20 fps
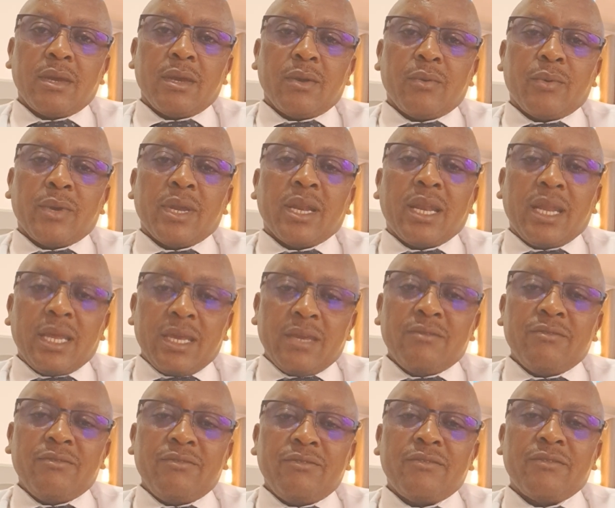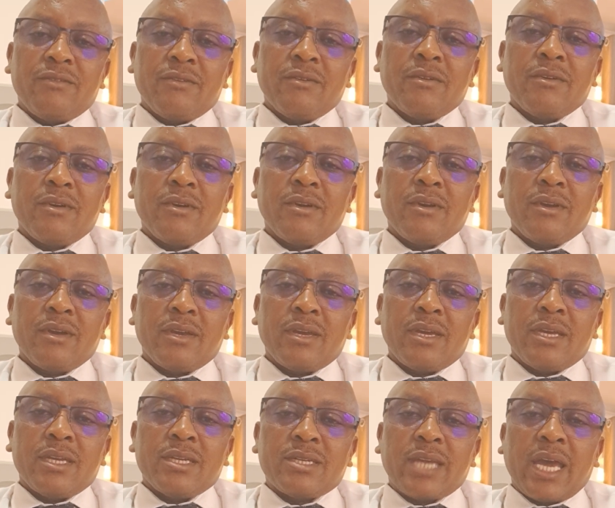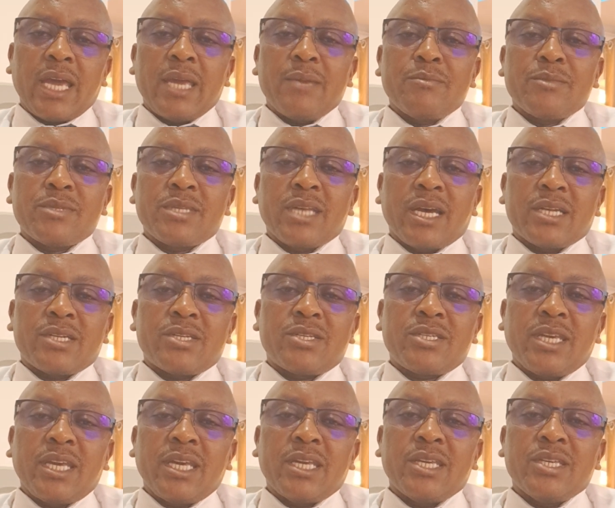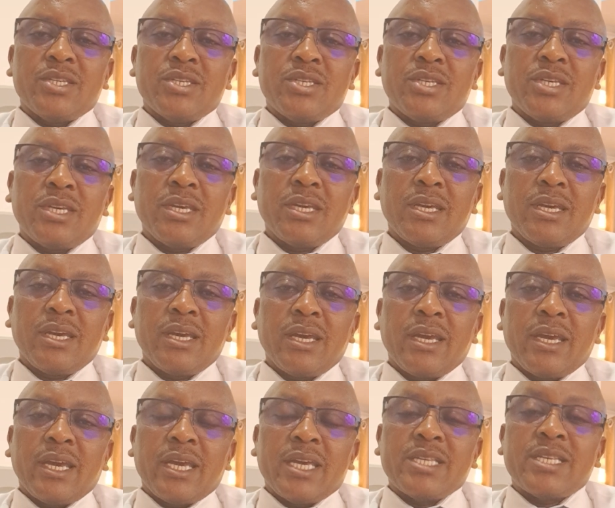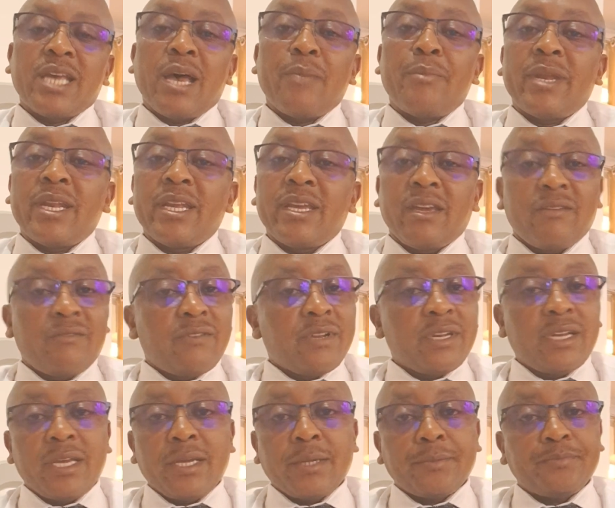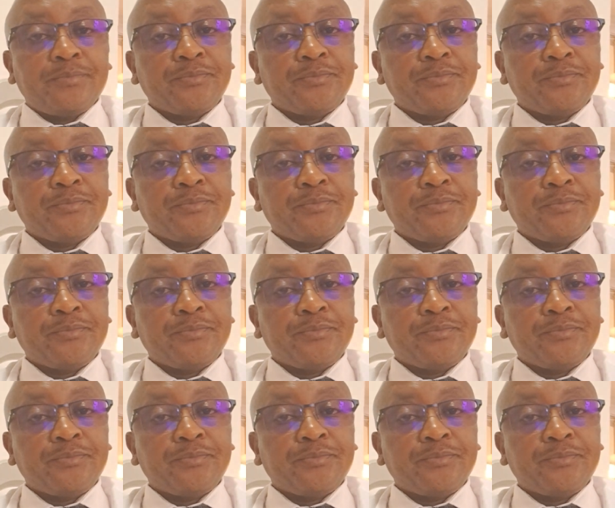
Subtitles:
we live in times that change is happening every day.